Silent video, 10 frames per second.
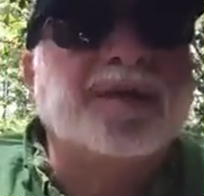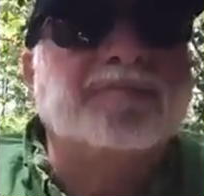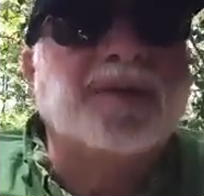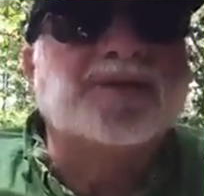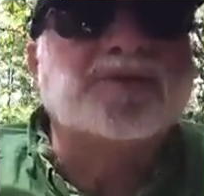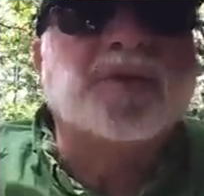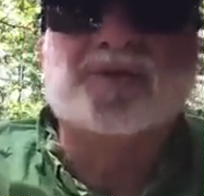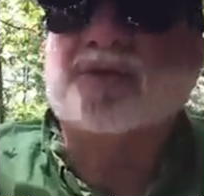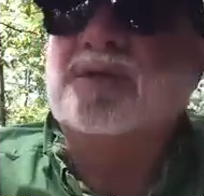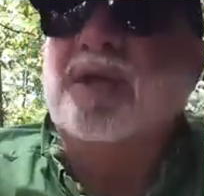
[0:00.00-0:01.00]

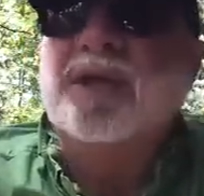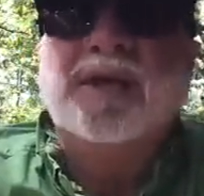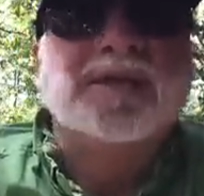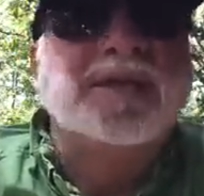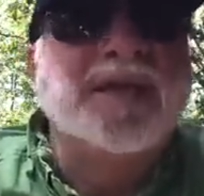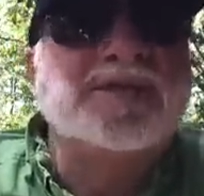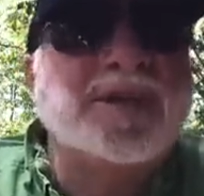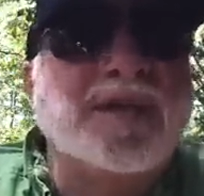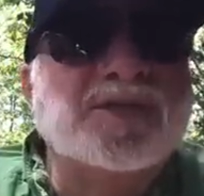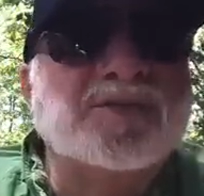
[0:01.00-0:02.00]
administration, they
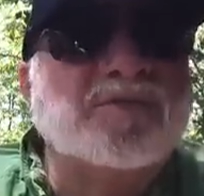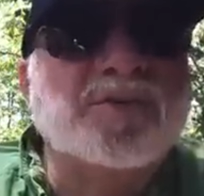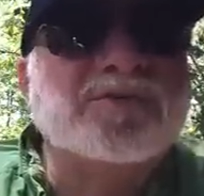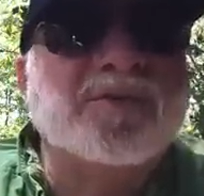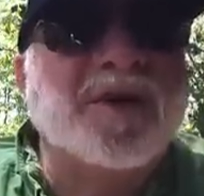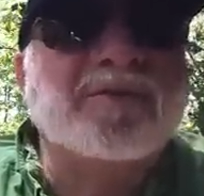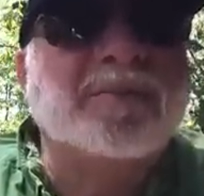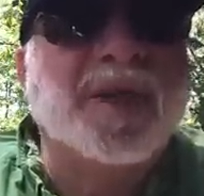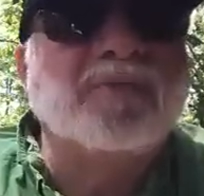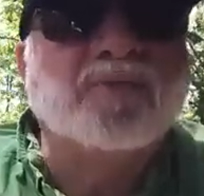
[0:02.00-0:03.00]
changed the rules for
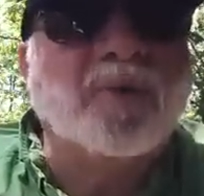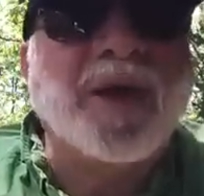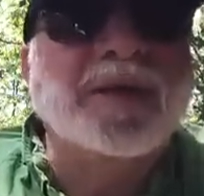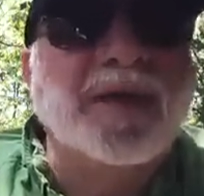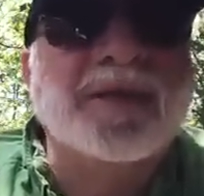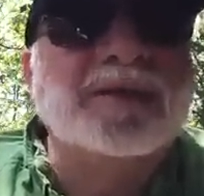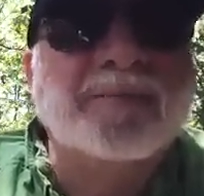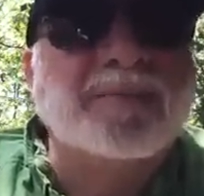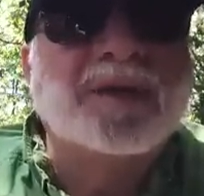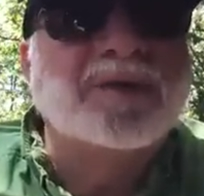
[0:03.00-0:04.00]
everybody right in
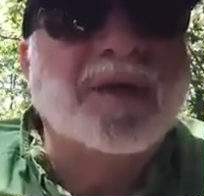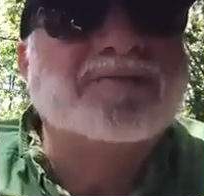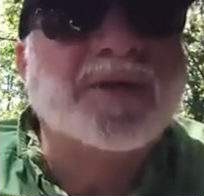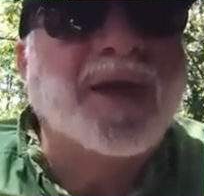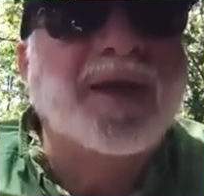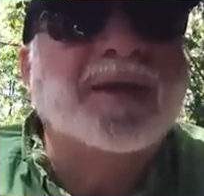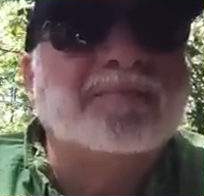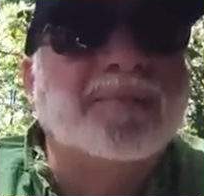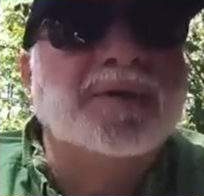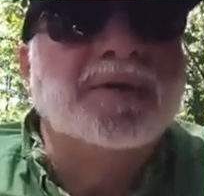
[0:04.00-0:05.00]
the middle of the game.
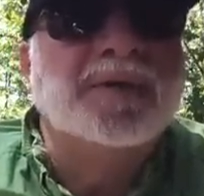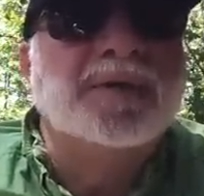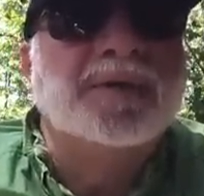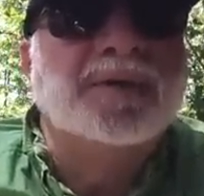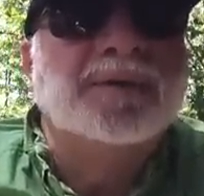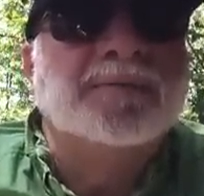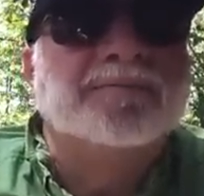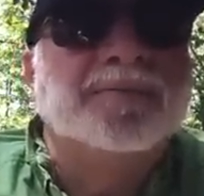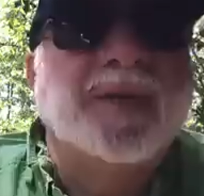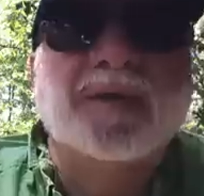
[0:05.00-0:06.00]

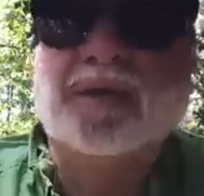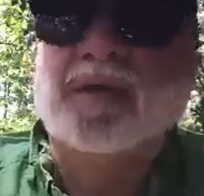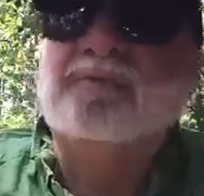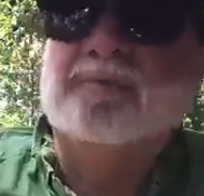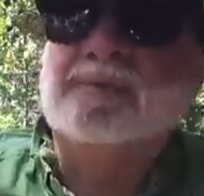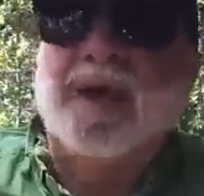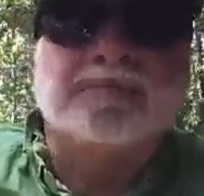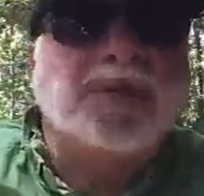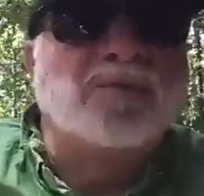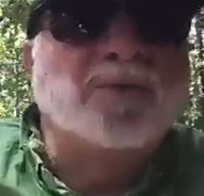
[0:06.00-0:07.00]
They didn't give them
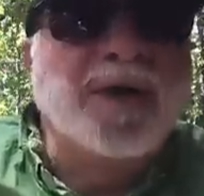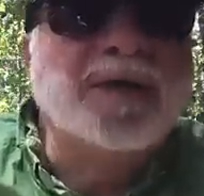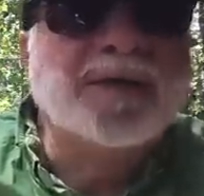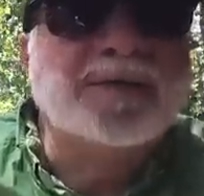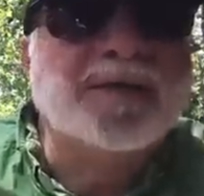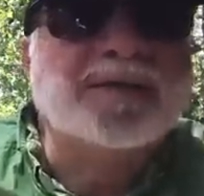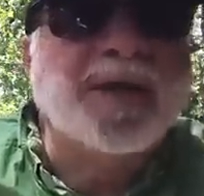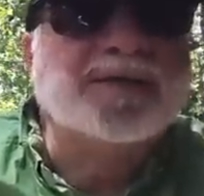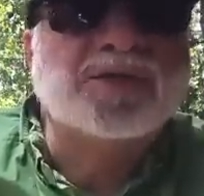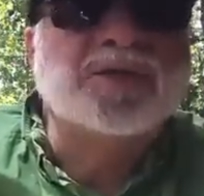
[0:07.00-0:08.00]
time. Now, Reagan did
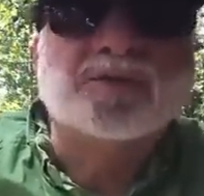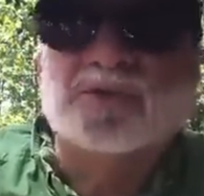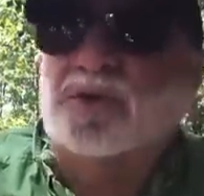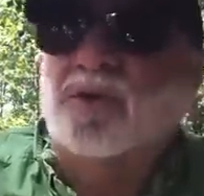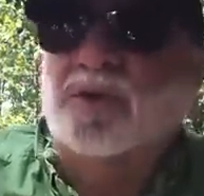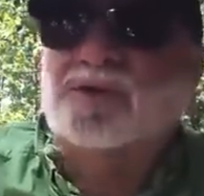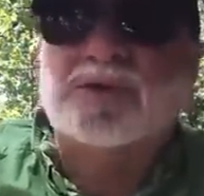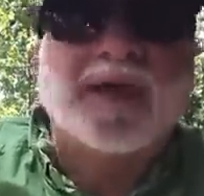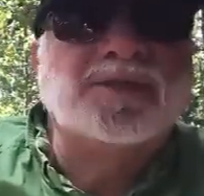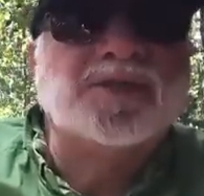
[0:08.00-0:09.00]
that too, so it's
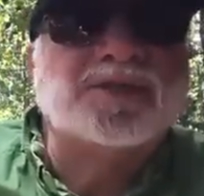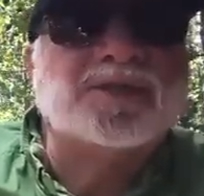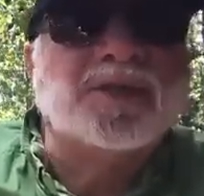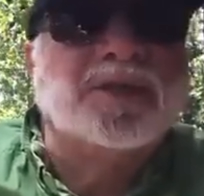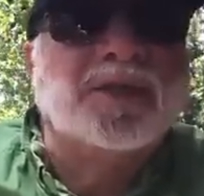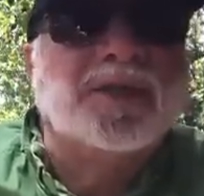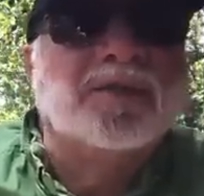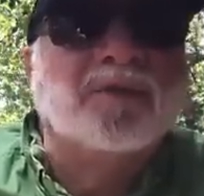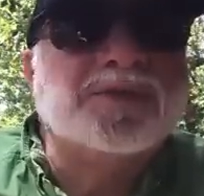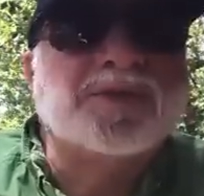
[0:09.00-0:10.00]

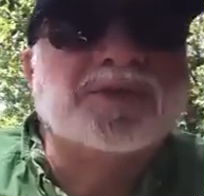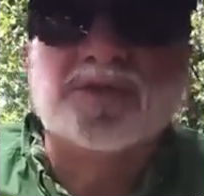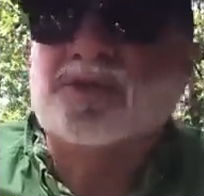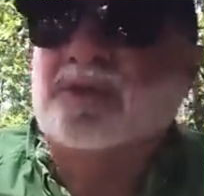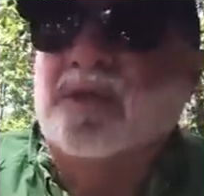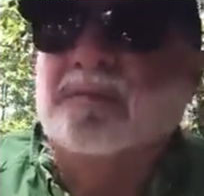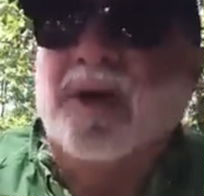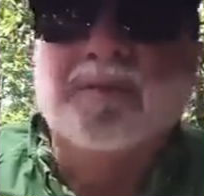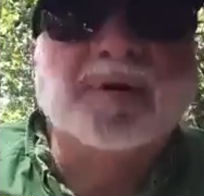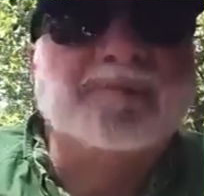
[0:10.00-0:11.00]
wasn't just the
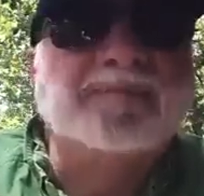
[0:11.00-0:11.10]
Obama